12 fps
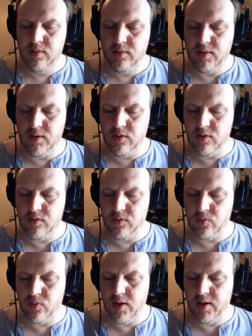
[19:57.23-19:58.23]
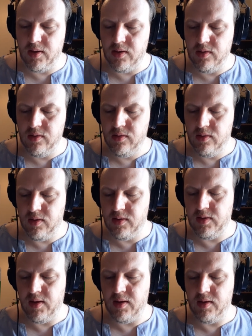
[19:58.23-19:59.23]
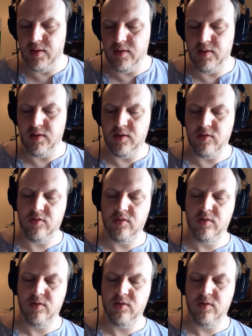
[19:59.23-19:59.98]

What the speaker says: They looked red in the LEDs,